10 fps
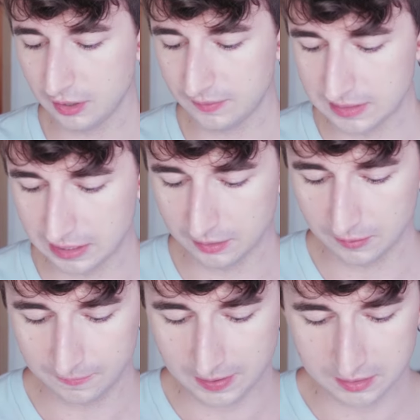of Internal
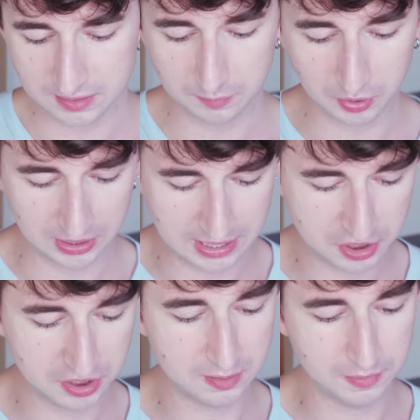Affairs and
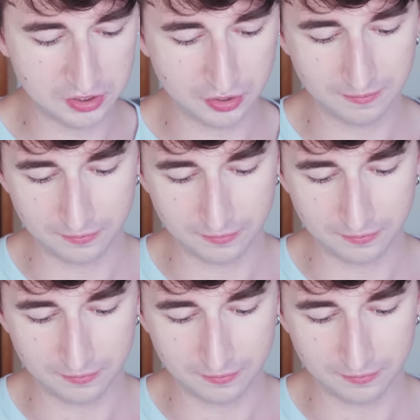Communications, the Ministry of